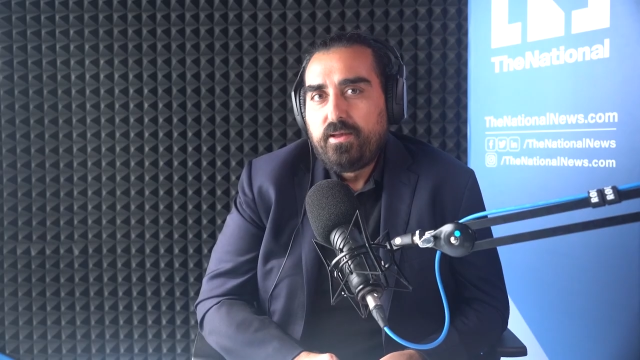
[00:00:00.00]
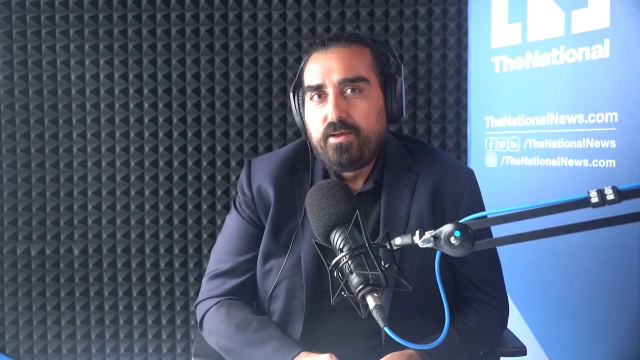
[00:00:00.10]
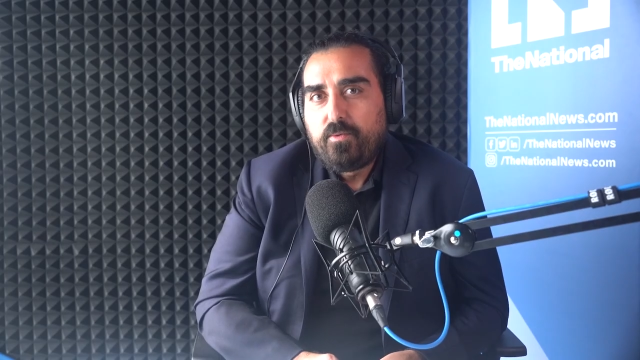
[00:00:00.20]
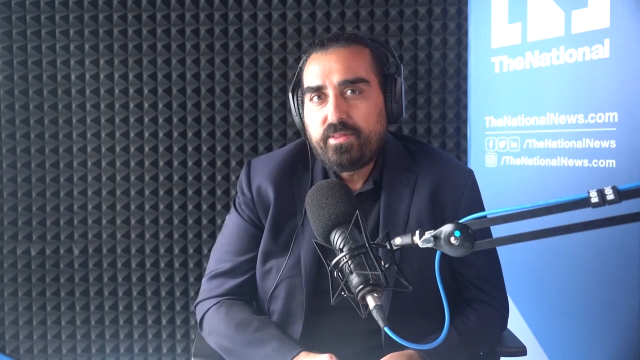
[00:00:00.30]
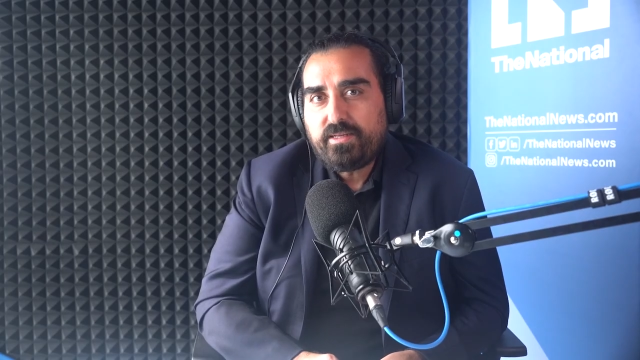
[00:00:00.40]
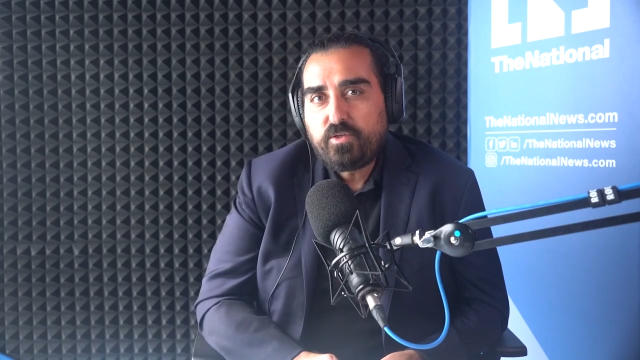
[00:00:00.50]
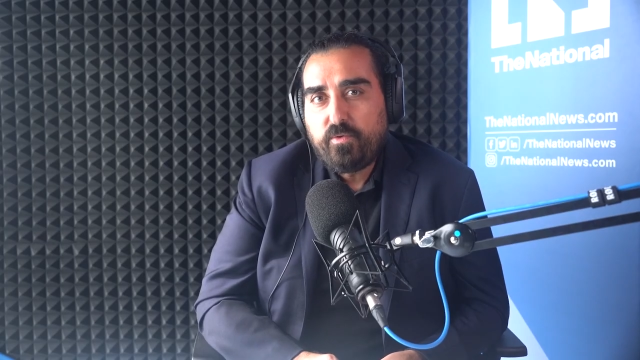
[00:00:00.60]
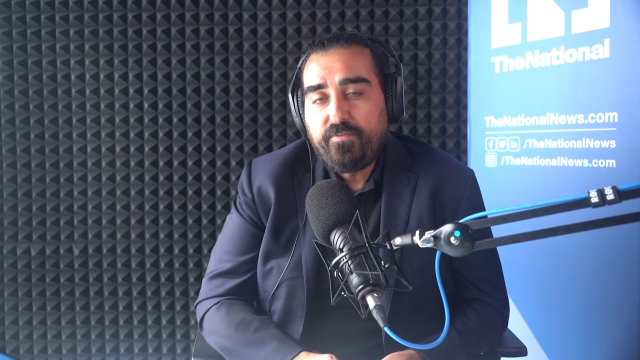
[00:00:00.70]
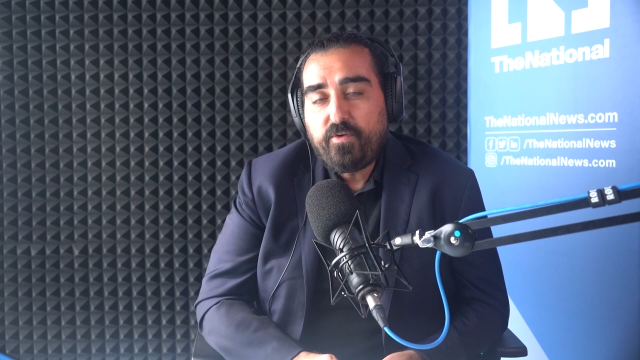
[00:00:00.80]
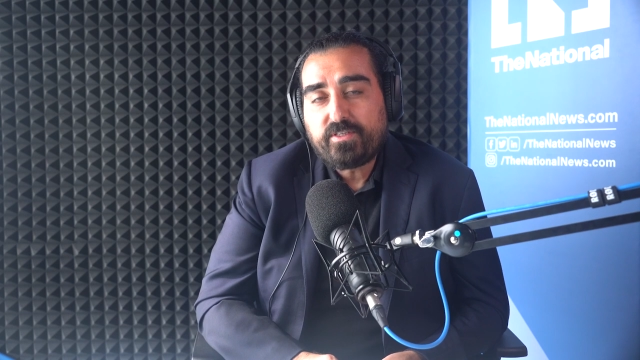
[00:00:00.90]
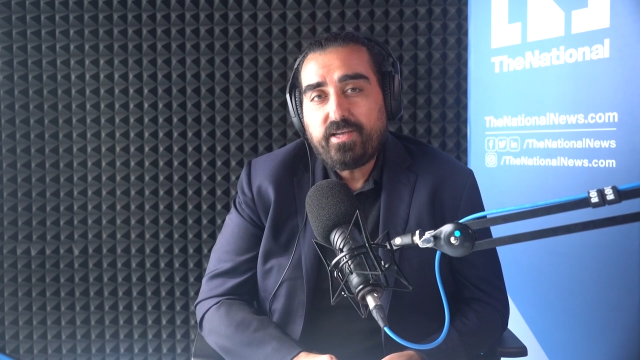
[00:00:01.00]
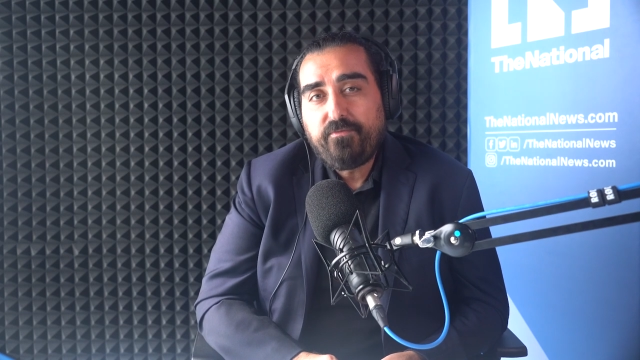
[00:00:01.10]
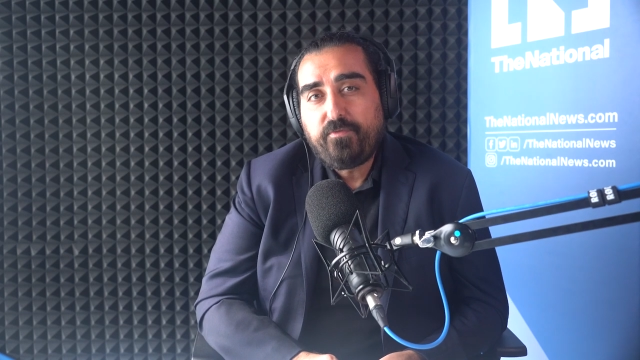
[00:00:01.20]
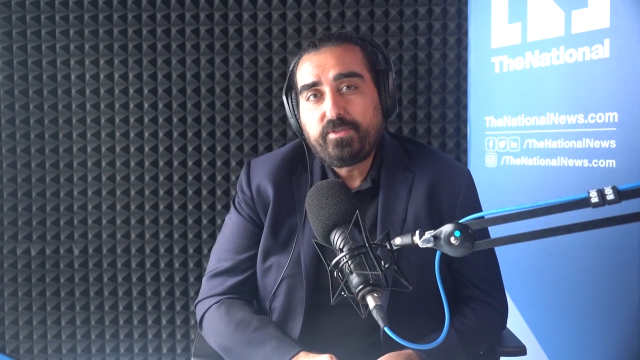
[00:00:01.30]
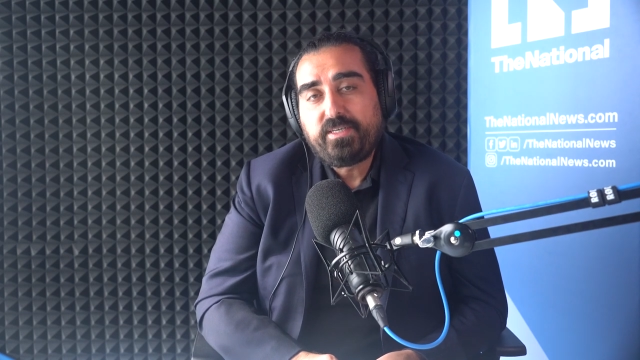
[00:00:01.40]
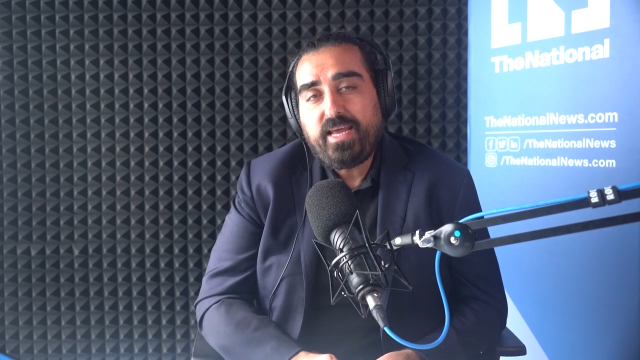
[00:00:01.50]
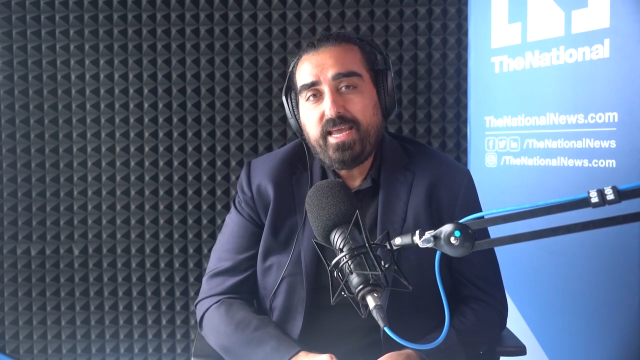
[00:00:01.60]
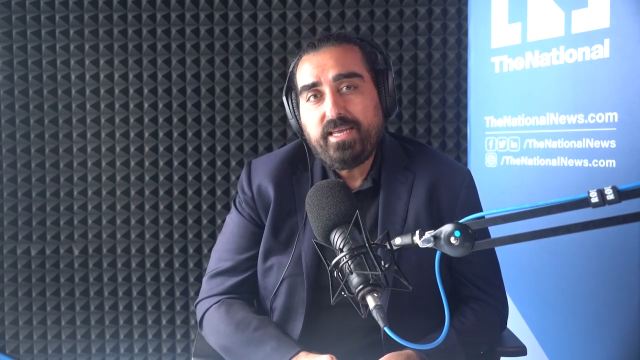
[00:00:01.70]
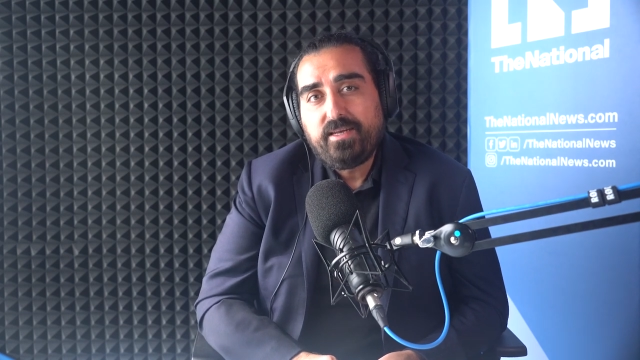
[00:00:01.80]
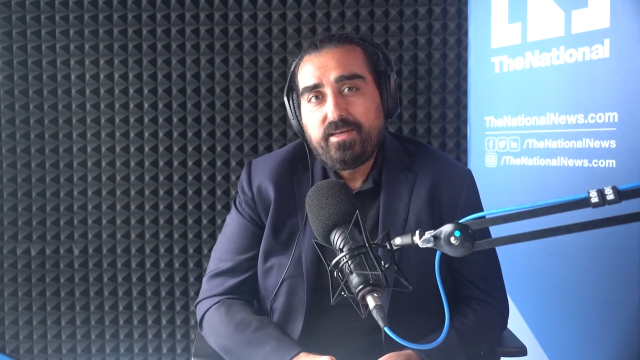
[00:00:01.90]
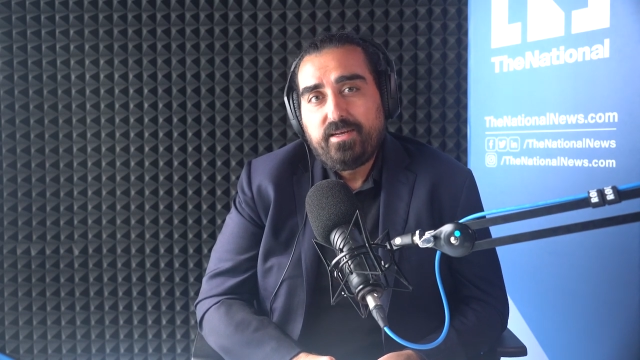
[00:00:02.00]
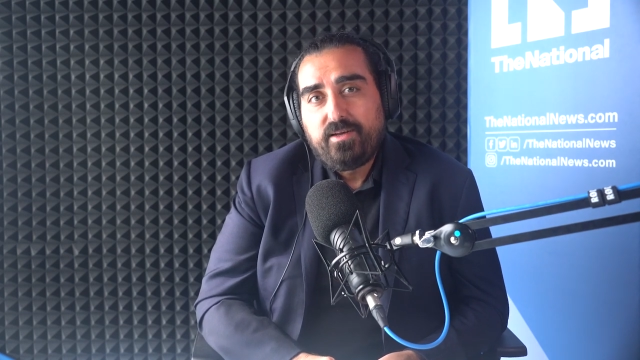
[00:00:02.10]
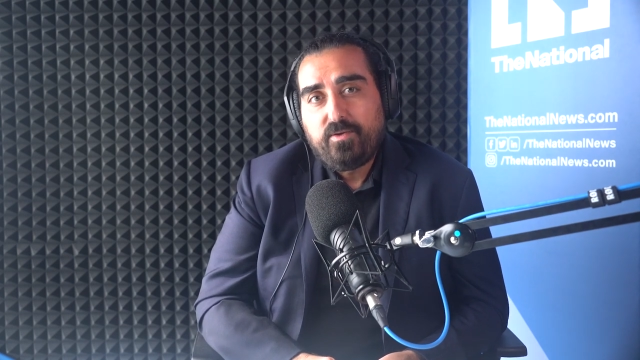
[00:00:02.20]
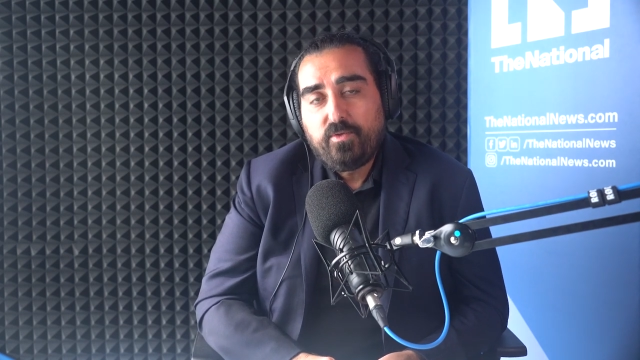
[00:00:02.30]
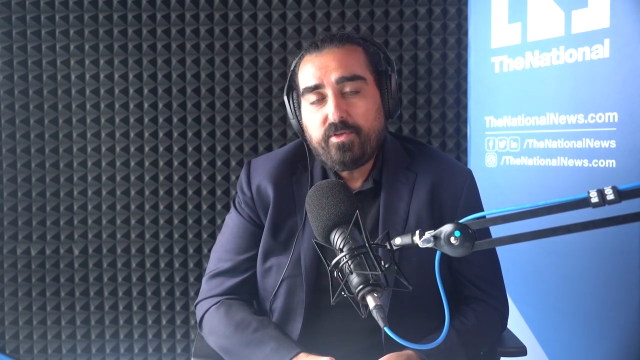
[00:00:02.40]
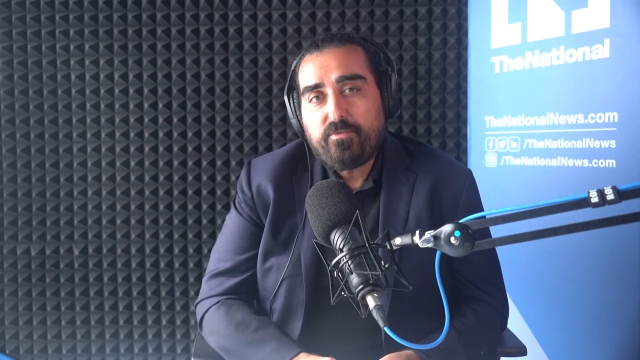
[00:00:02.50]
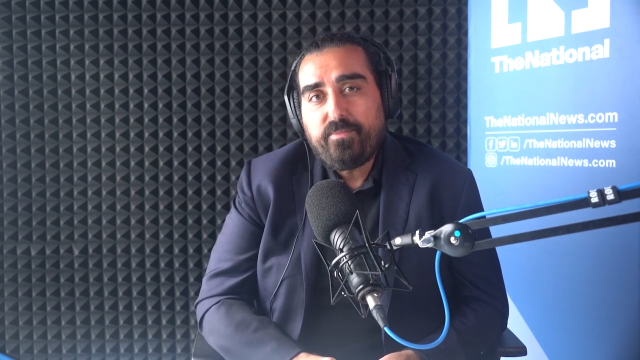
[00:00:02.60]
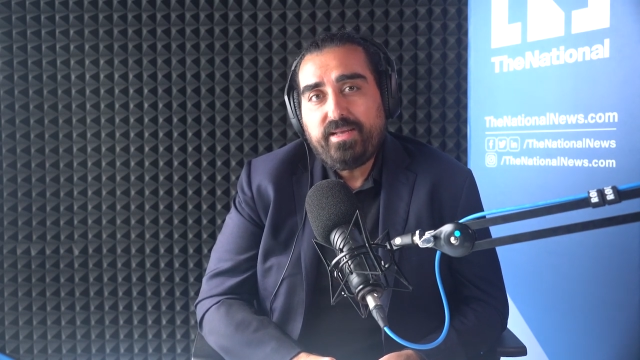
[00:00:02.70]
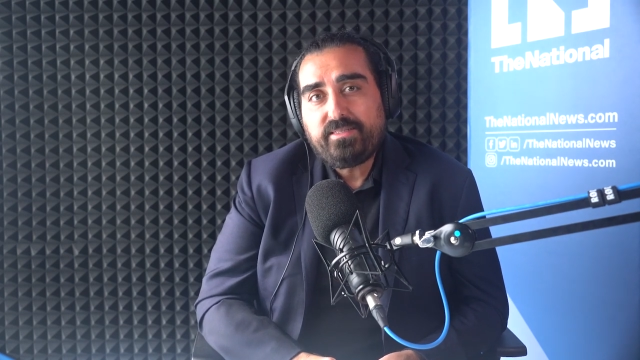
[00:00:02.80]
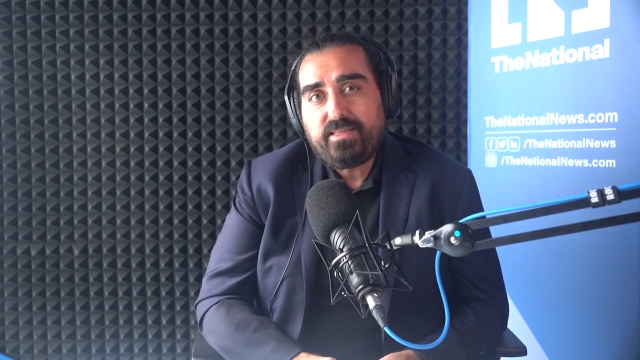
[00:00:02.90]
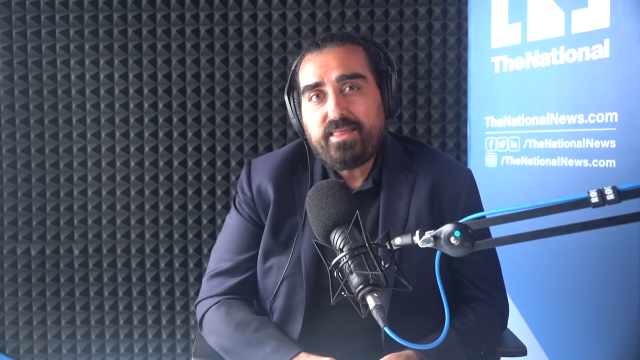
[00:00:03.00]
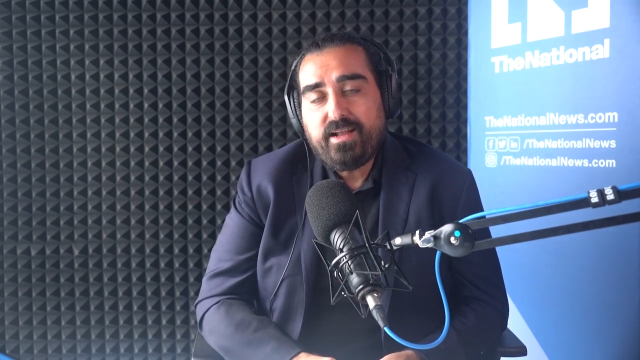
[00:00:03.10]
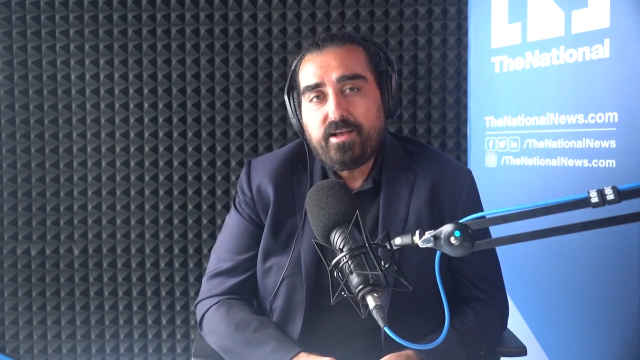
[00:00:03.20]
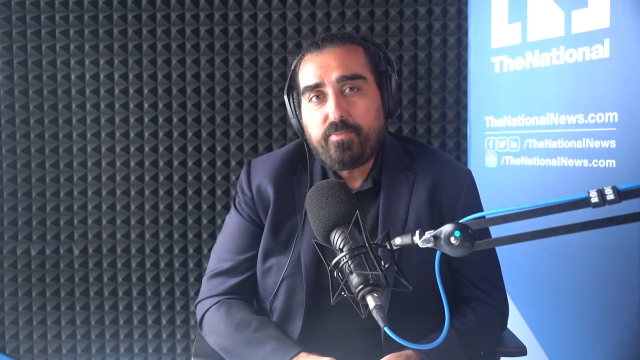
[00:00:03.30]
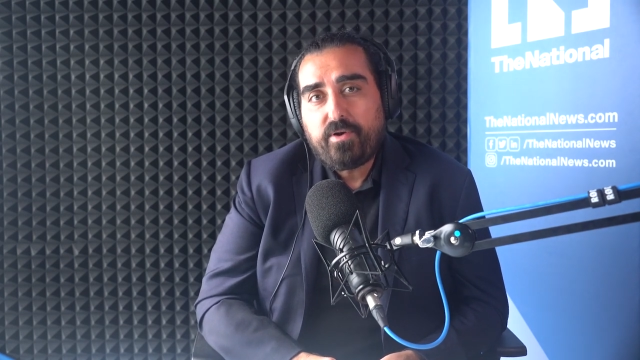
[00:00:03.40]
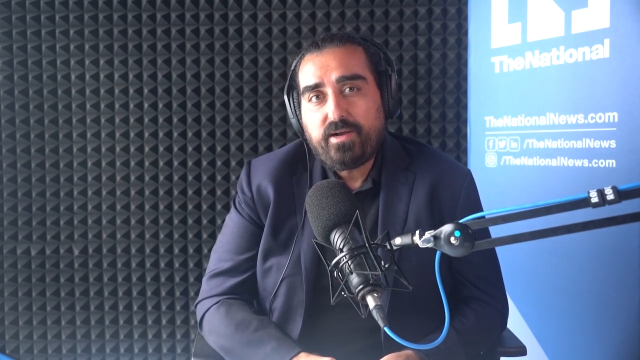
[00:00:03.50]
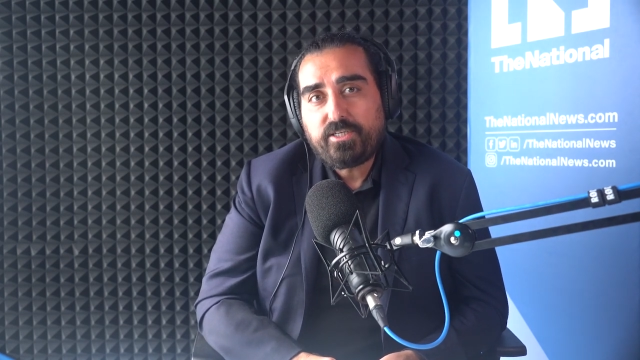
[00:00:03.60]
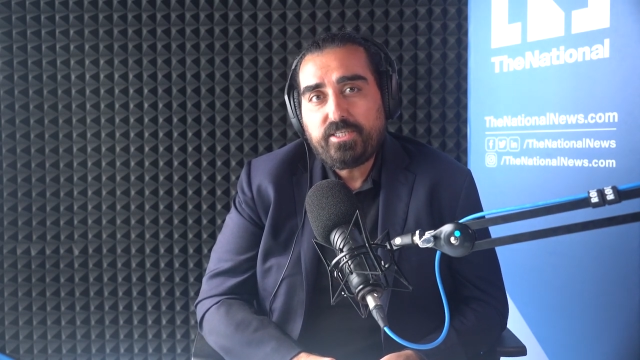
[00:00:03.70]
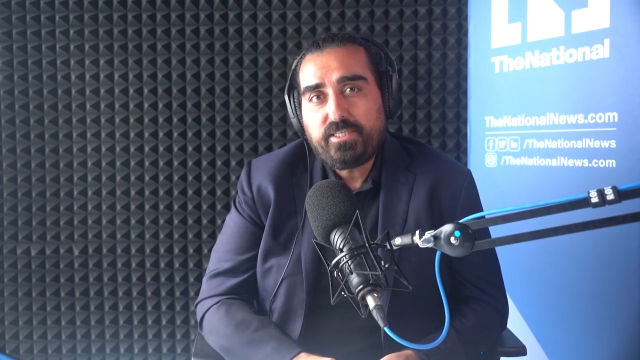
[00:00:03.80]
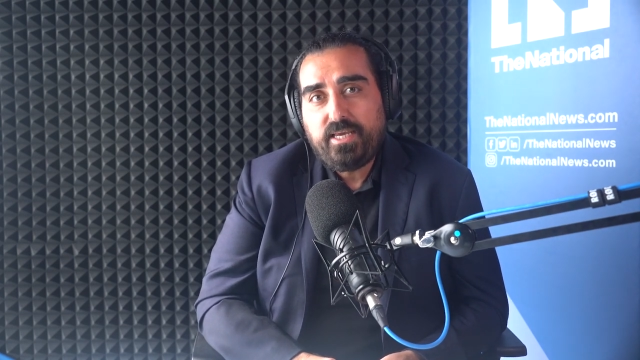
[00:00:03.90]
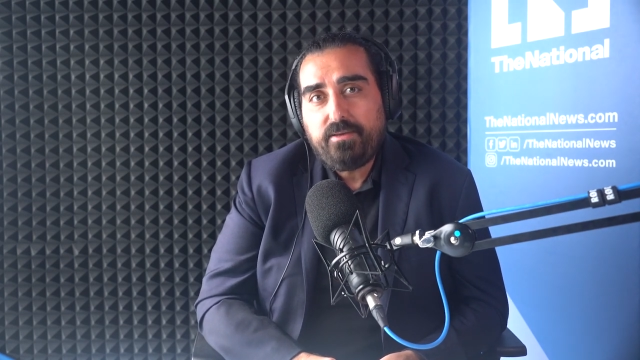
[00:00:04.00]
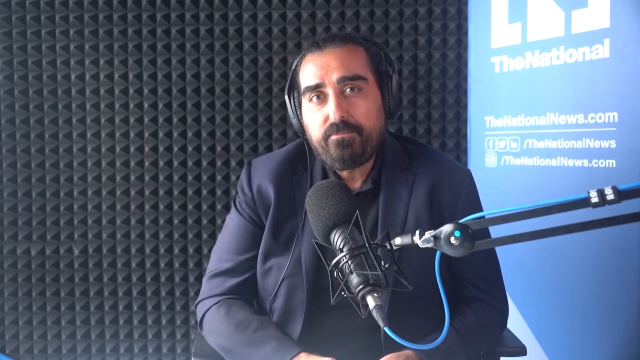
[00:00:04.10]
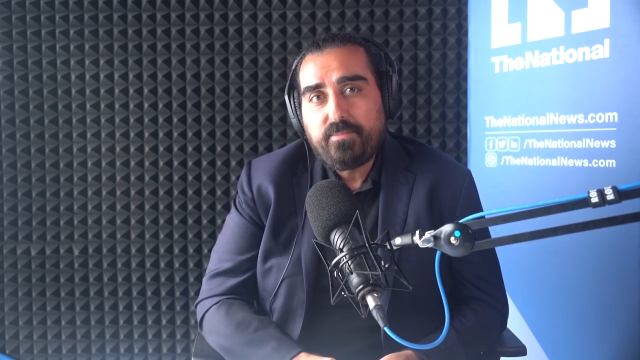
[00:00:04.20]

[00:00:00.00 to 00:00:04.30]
Well, that's all we've got time for today. All that remains to thank our production team